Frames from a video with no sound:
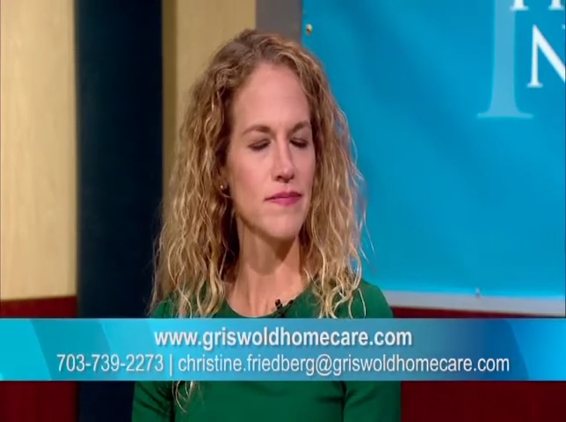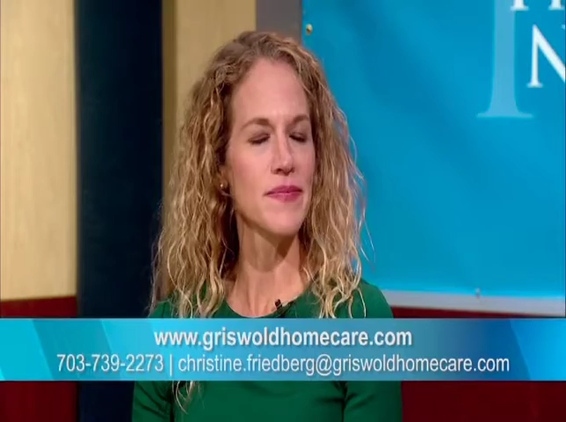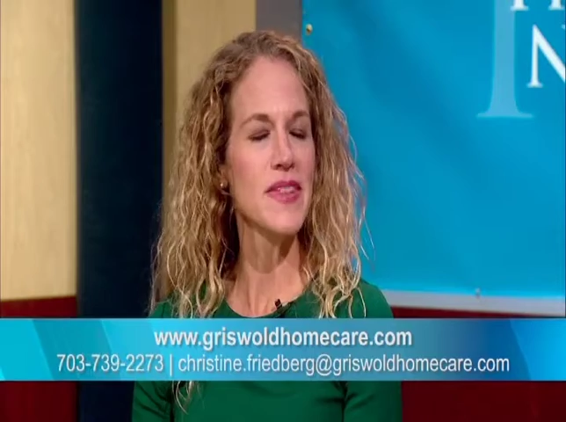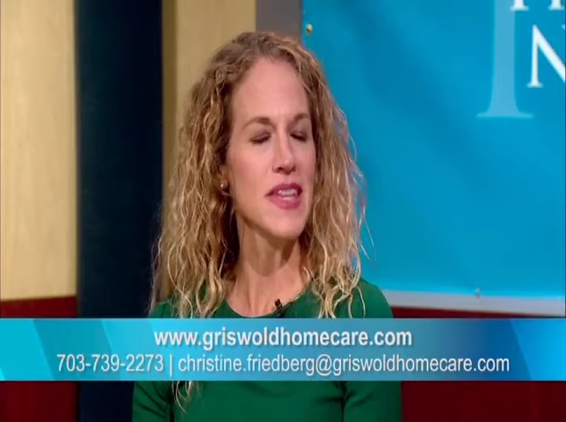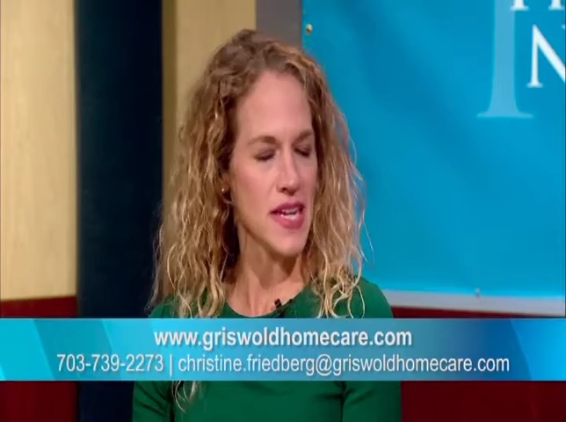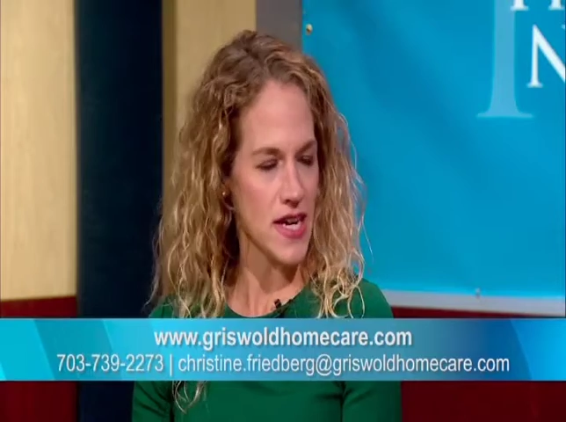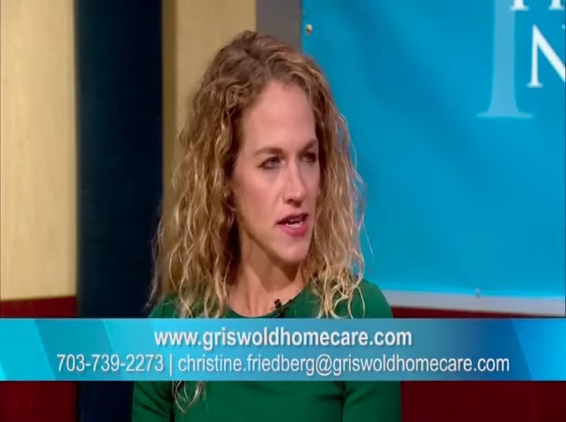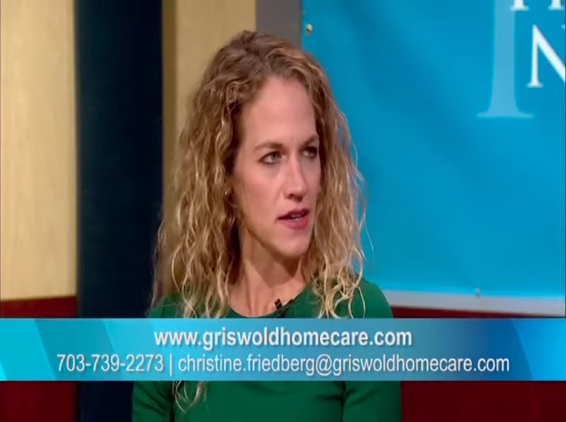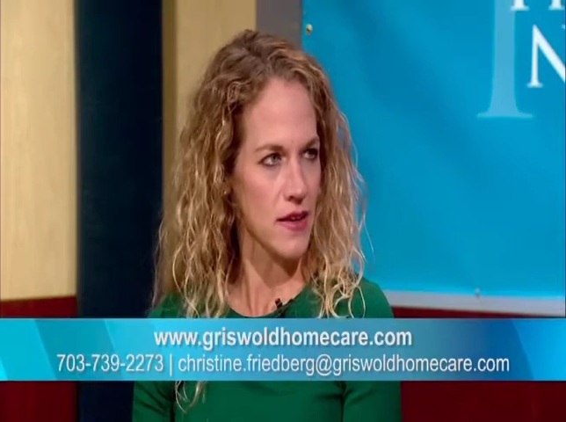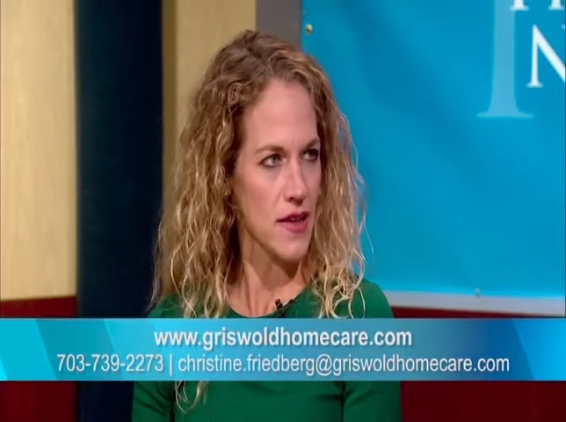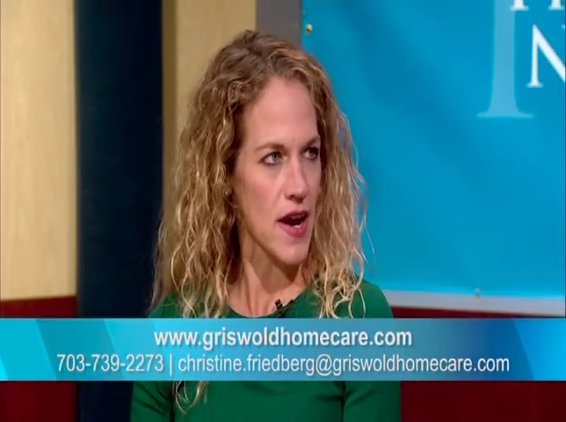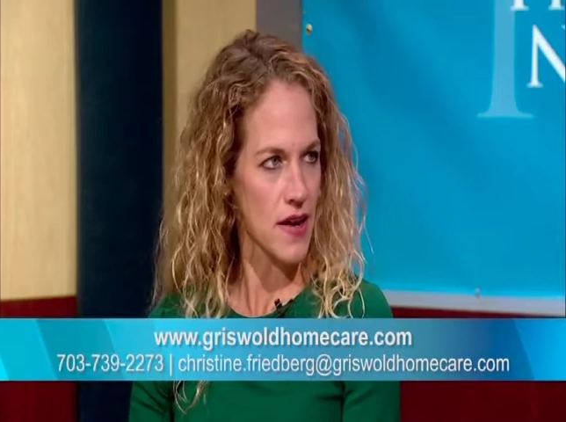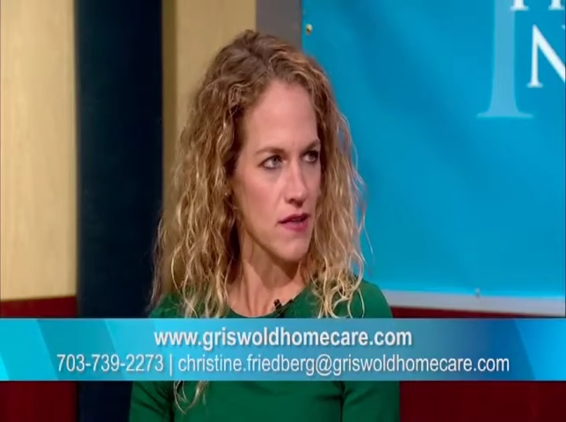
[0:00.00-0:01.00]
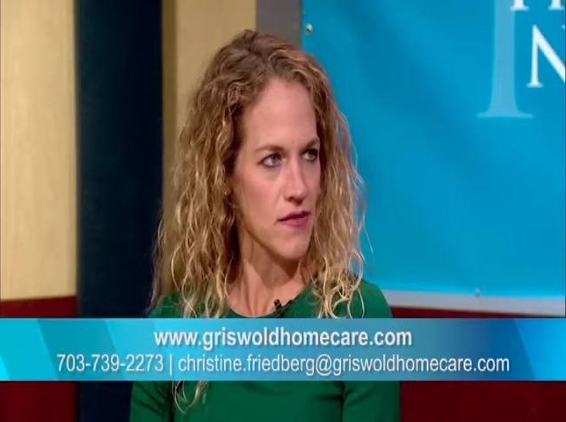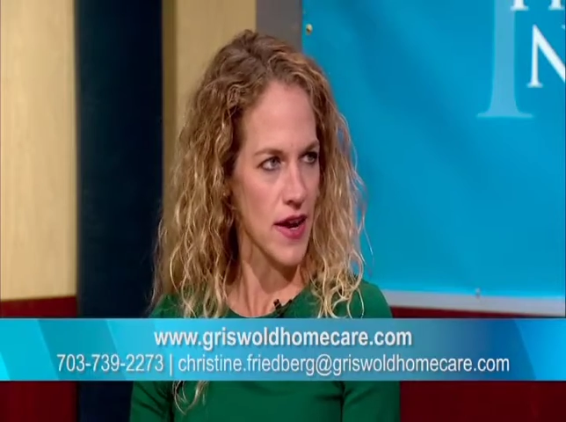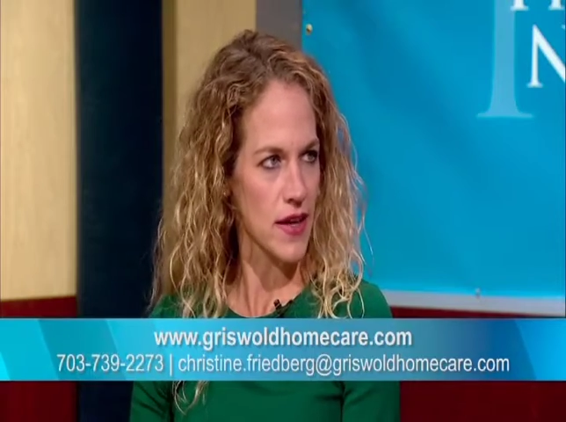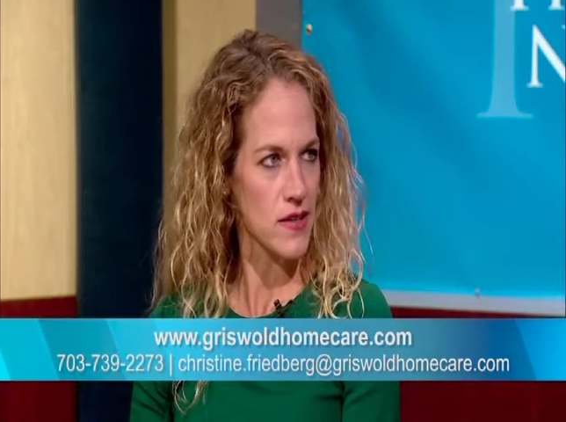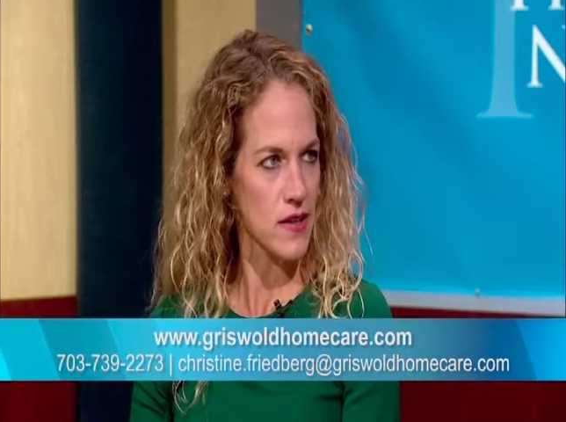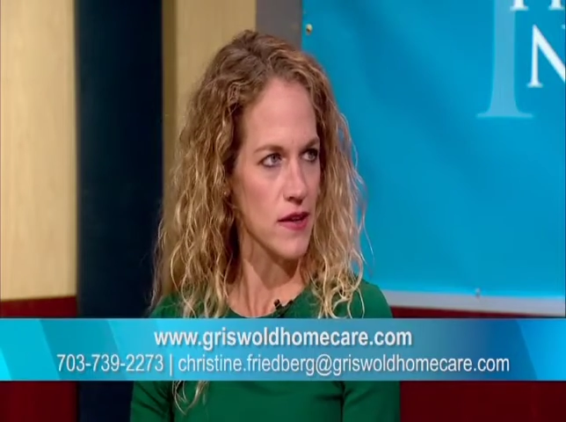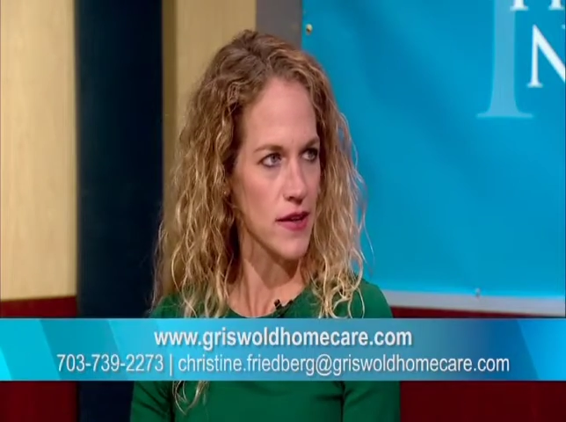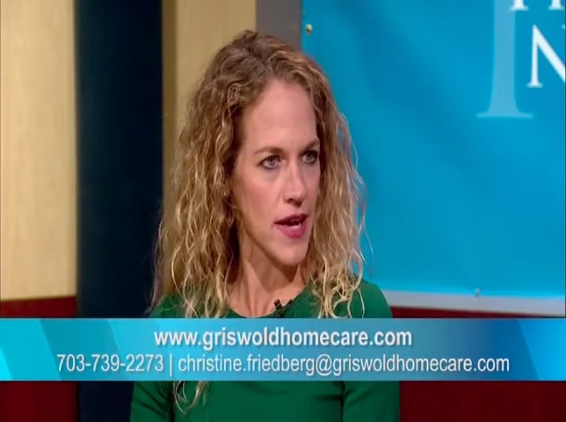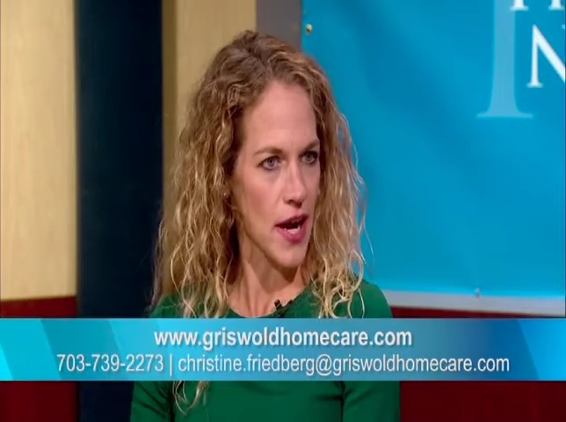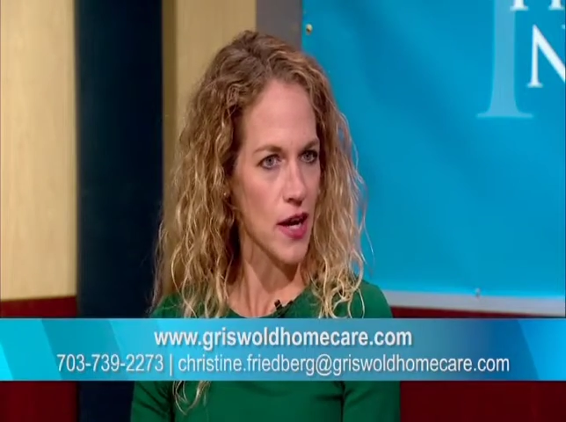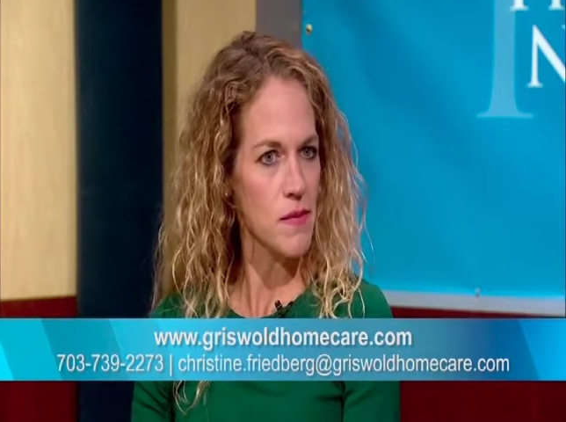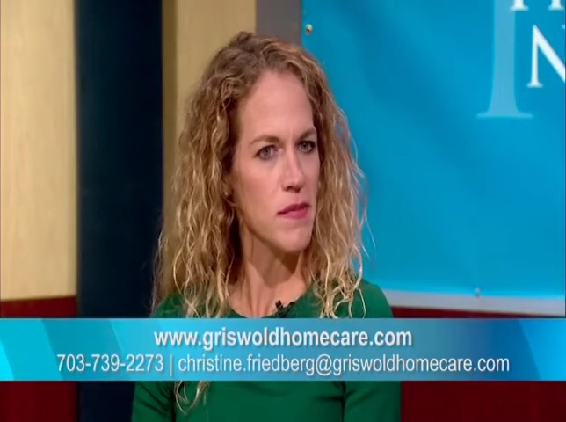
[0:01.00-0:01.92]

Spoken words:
need a lot of hands-on care,